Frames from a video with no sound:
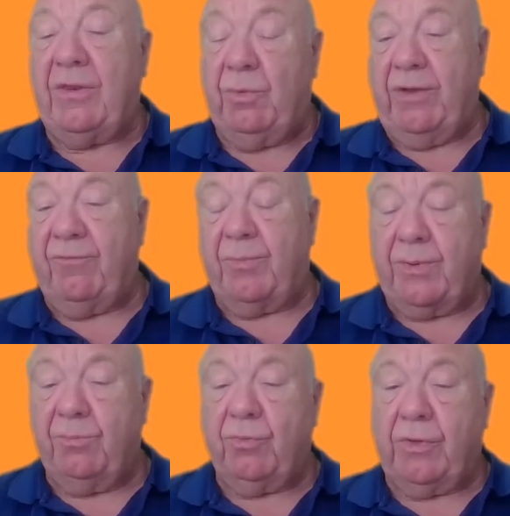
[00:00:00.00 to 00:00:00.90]
have
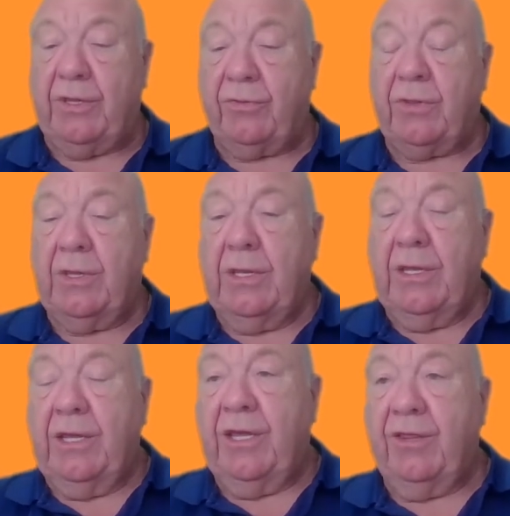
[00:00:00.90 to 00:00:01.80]
problems with this
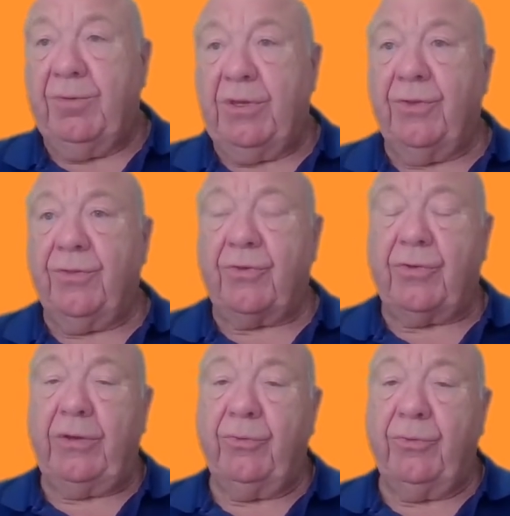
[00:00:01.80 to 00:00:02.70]
is because
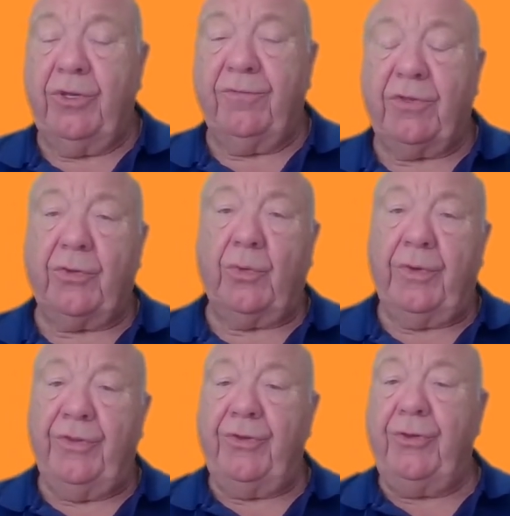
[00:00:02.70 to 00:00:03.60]
cranial nerves are taught in
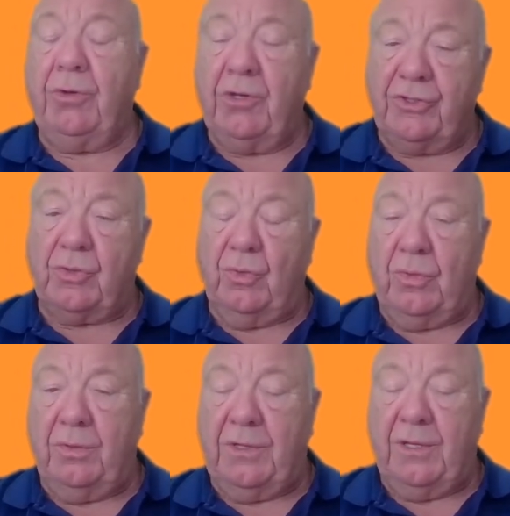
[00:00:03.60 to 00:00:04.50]
the neurological
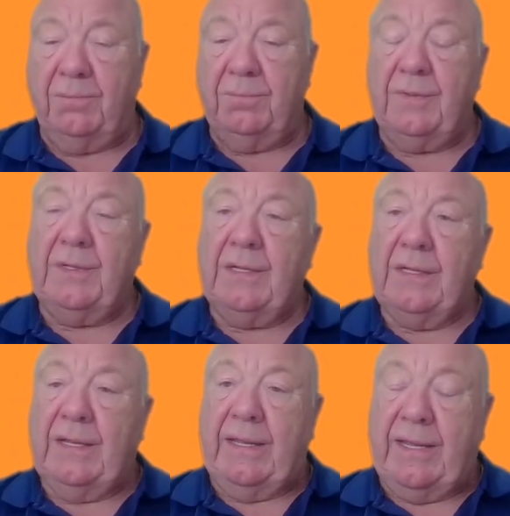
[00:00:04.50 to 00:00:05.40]
um,
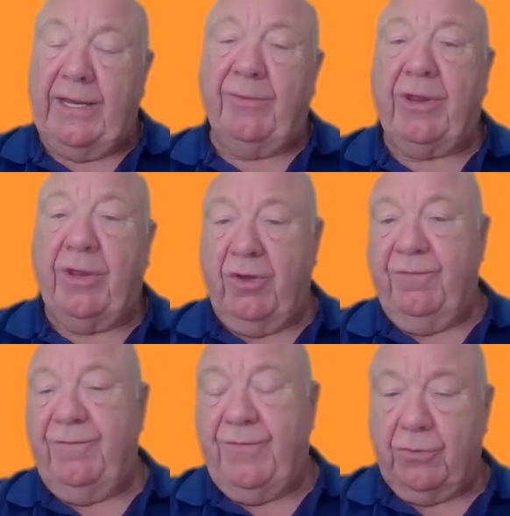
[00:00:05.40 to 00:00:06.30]
area of
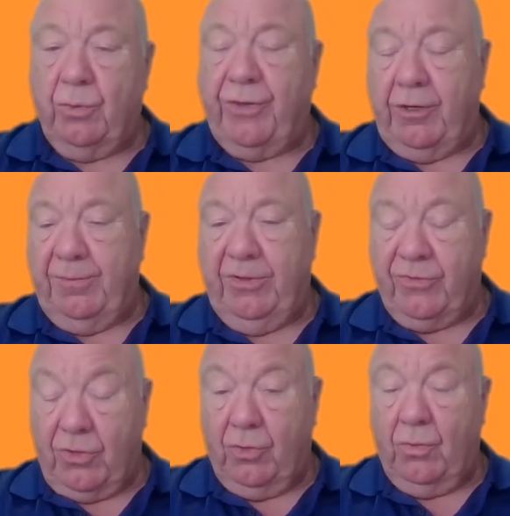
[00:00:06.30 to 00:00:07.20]
physical therapy
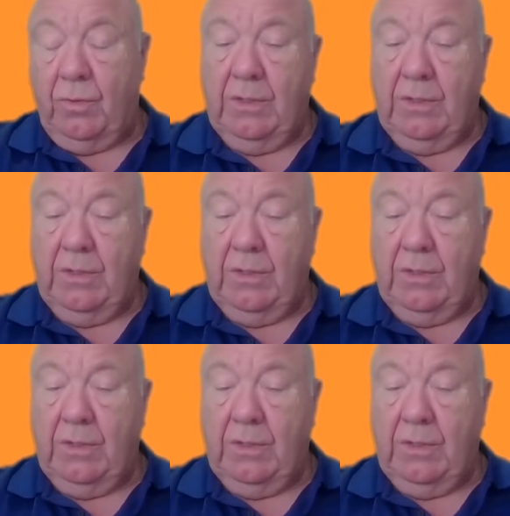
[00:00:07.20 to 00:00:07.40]
school.